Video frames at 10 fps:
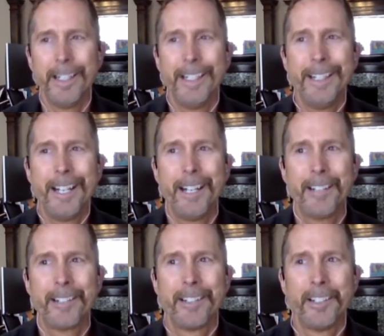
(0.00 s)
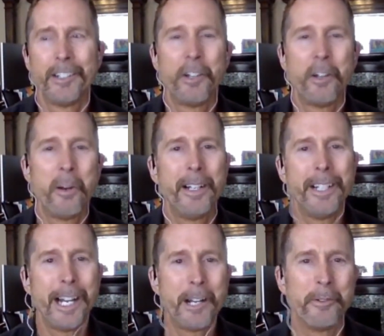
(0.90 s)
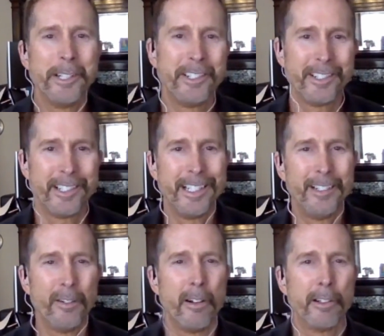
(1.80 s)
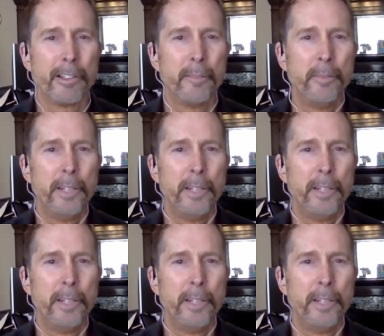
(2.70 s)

and not go on outreaches any longer,